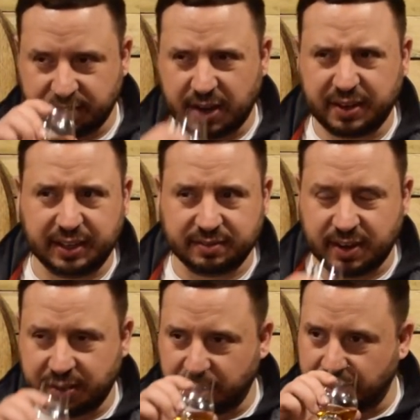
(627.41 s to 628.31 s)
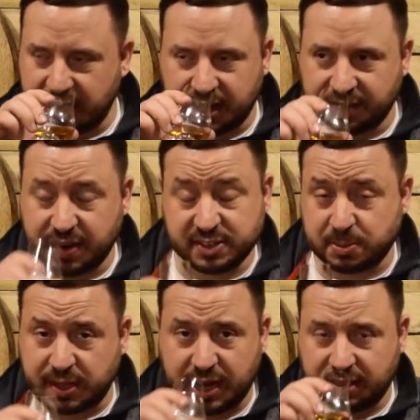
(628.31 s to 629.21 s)
Very, very unique. I've never
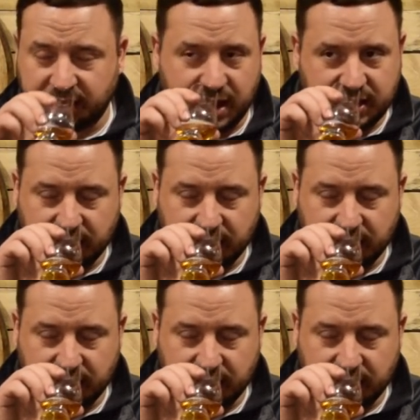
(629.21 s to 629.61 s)
smelled anything like